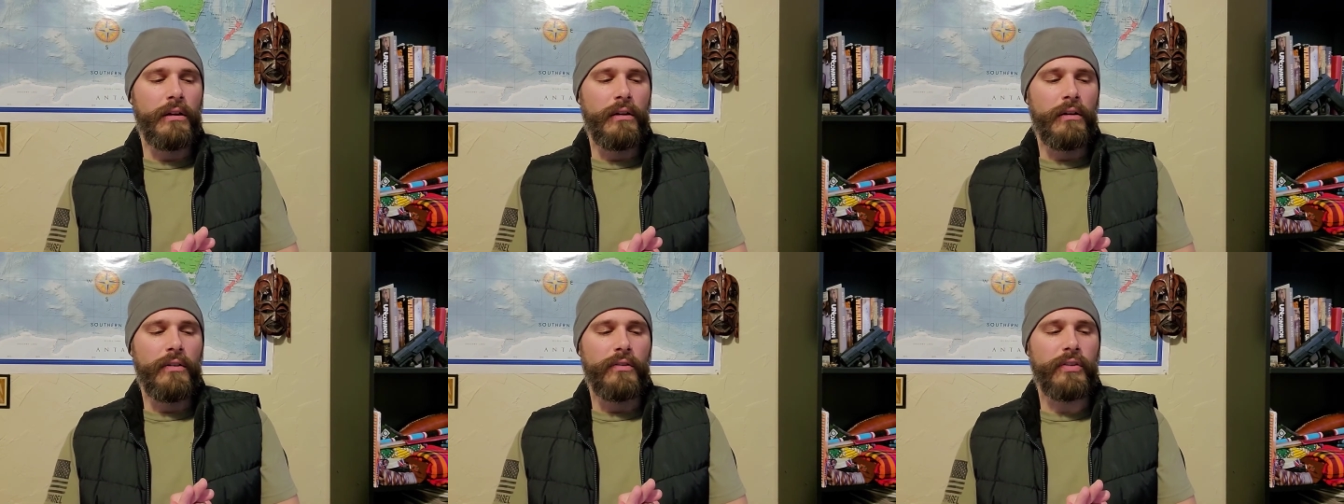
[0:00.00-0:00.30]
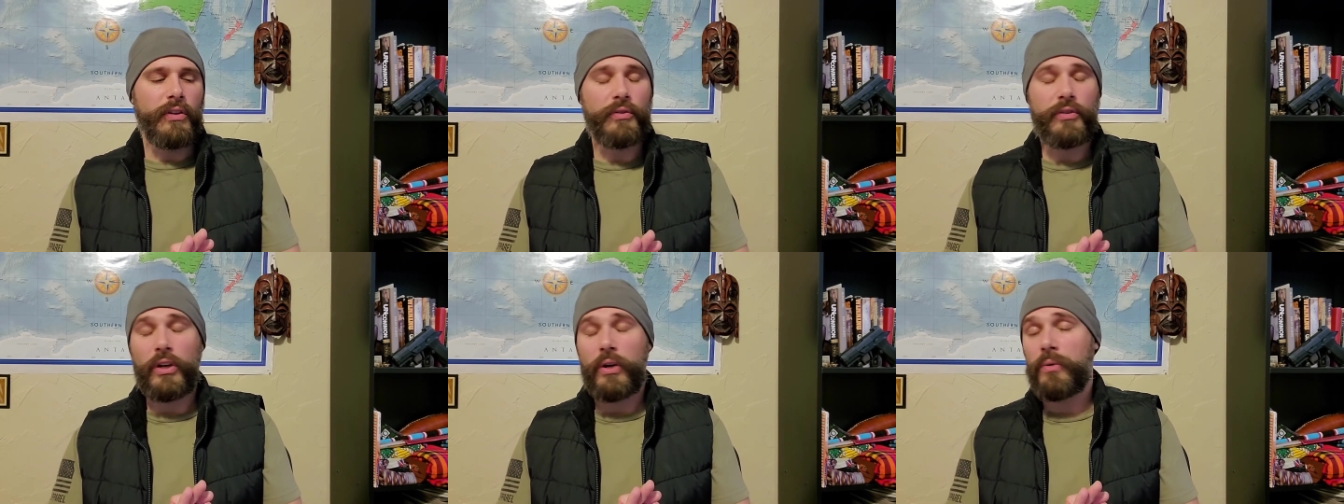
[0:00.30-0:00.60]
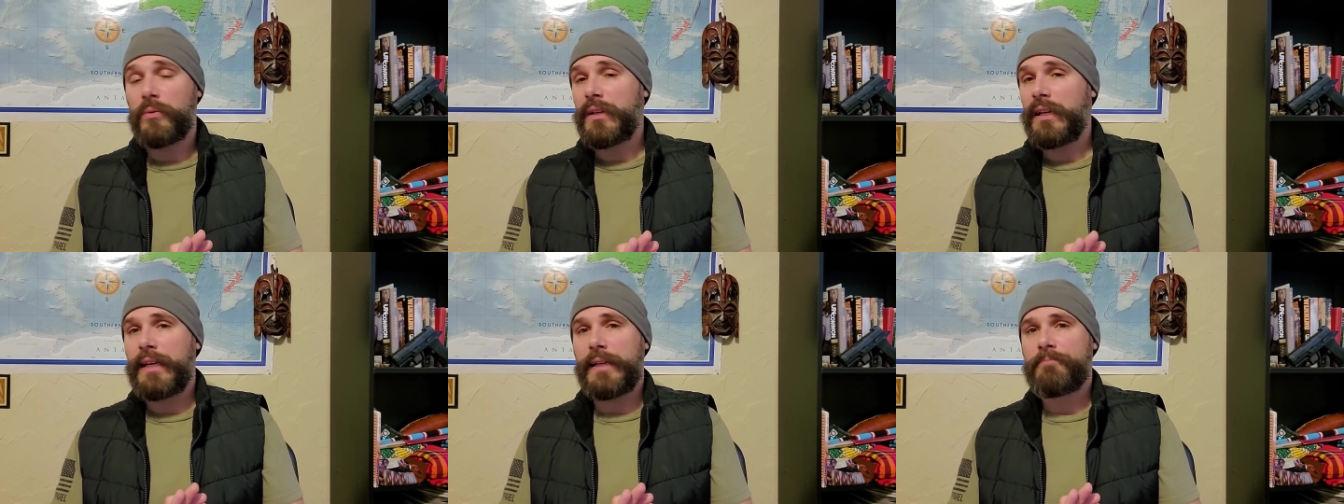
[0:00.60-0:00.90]
So
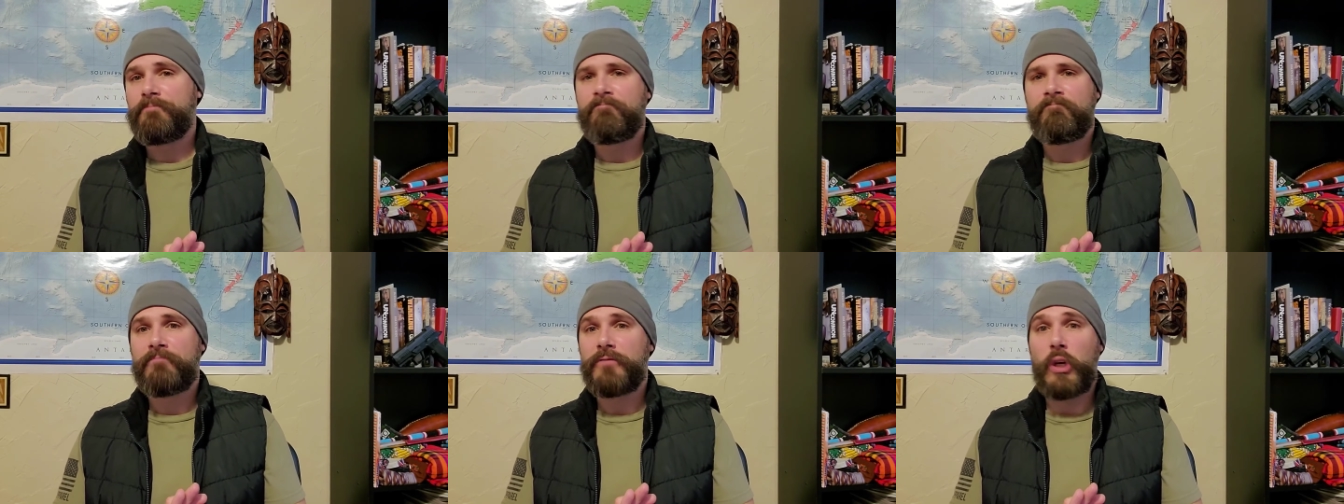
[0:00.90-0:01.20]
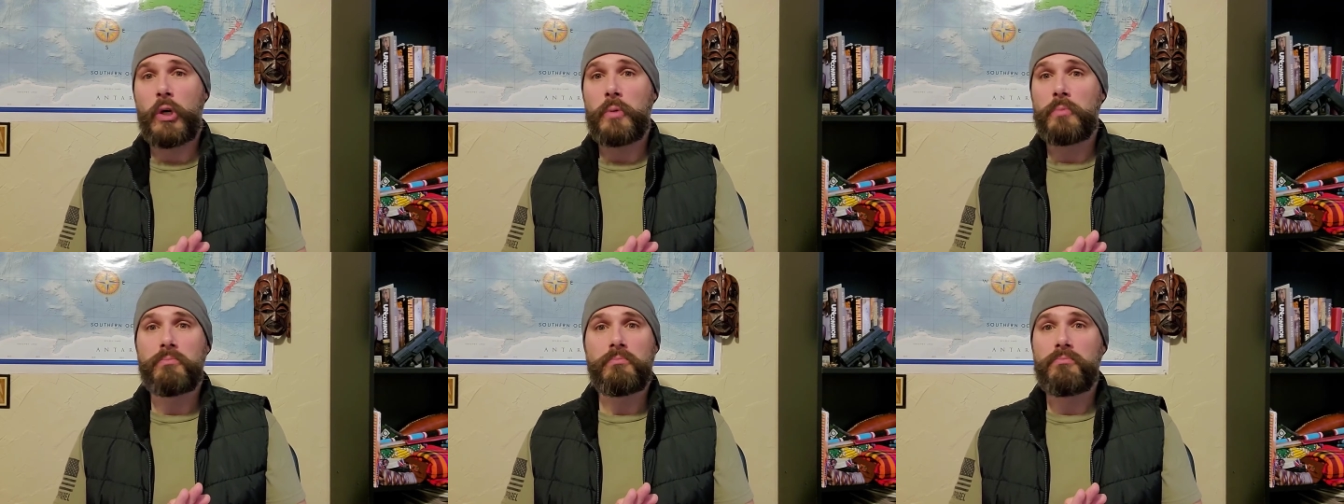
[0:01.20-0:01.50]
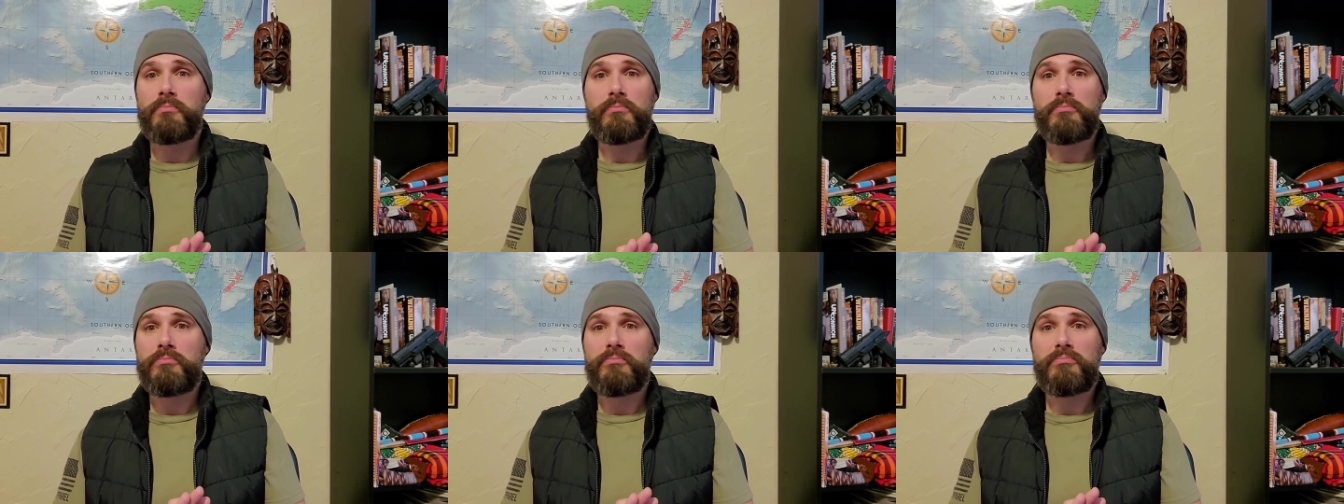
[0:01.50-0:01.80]
don't, yeah, don't
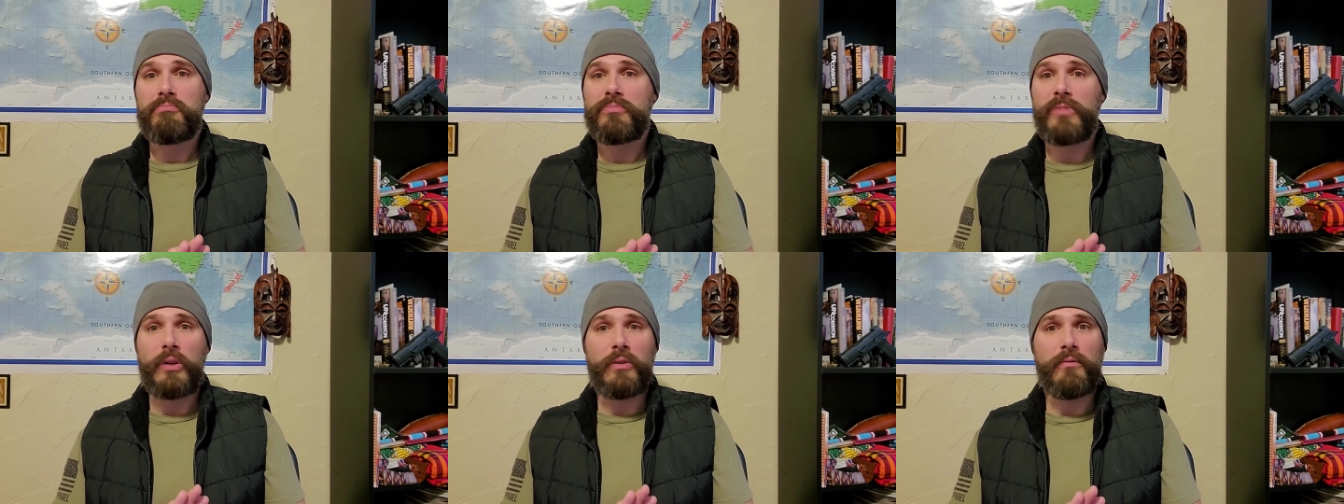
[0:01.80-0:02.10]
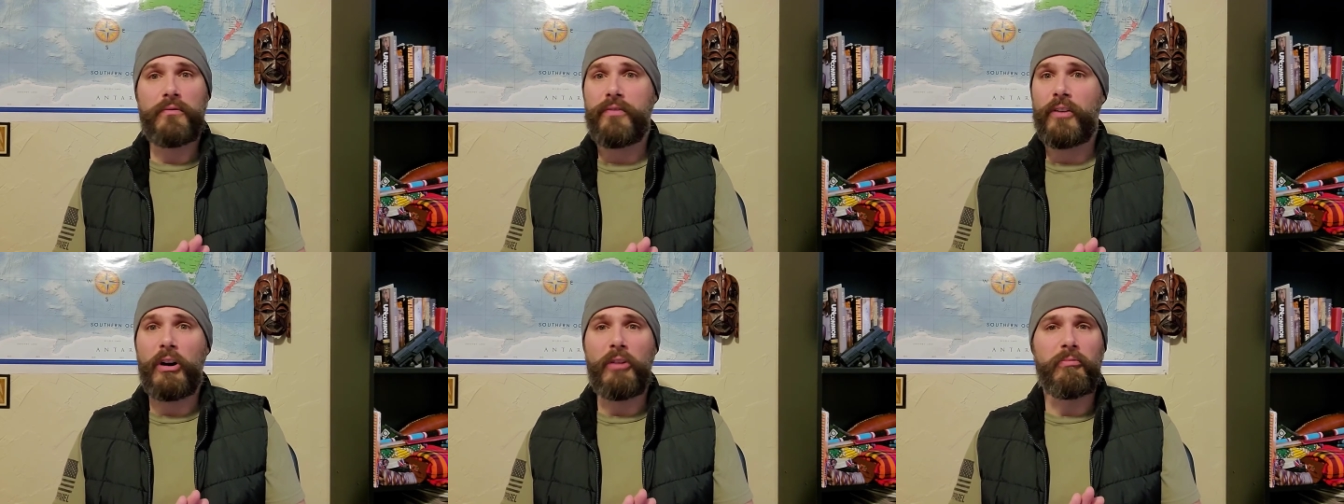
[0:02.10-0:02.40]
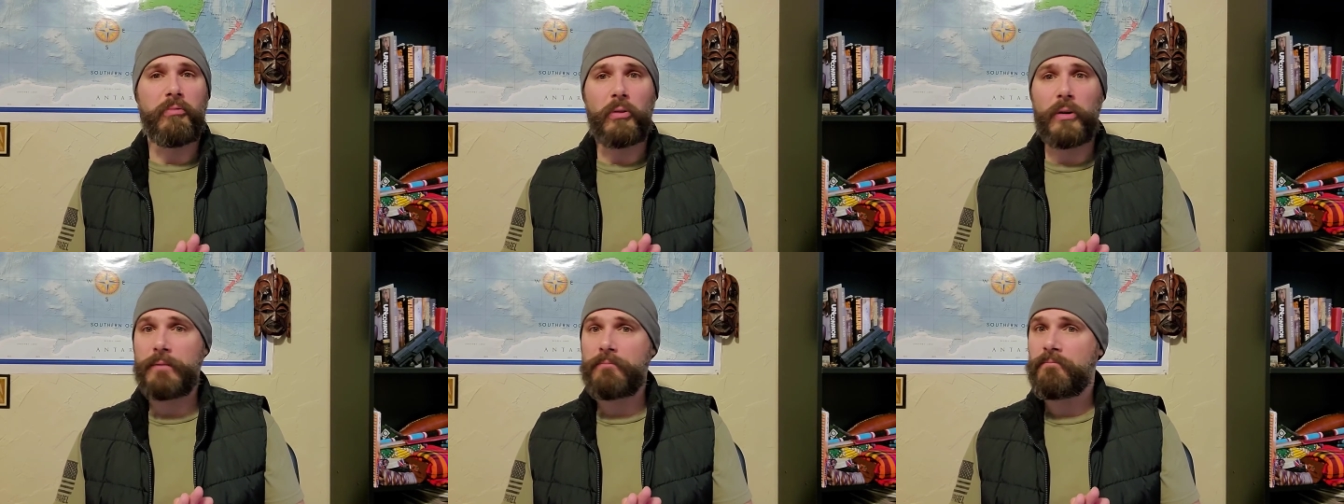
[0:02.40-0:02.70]
don't fall
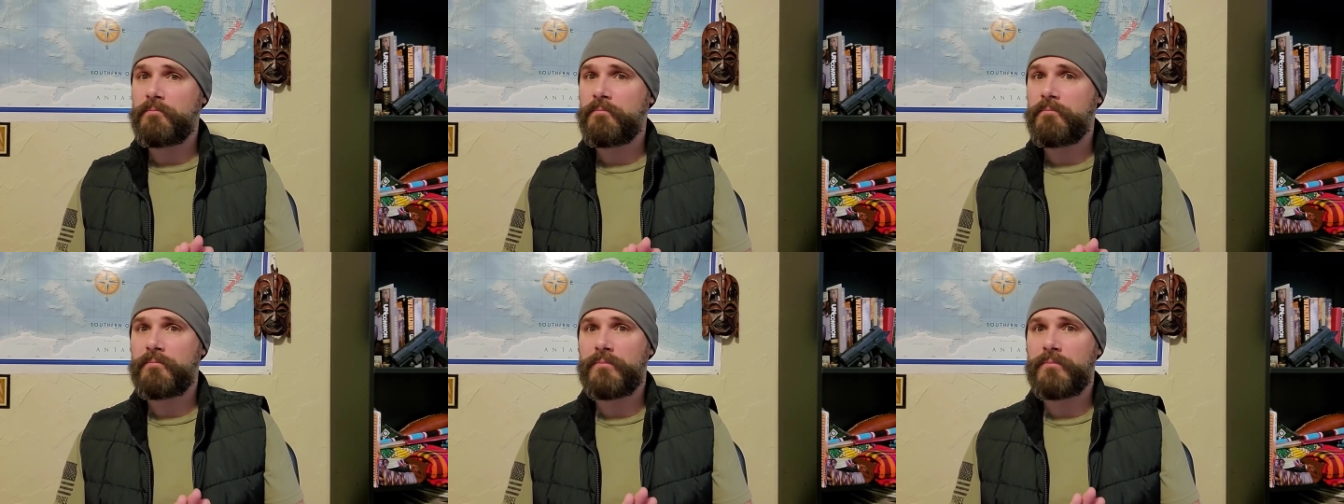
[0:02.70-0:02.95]
for it.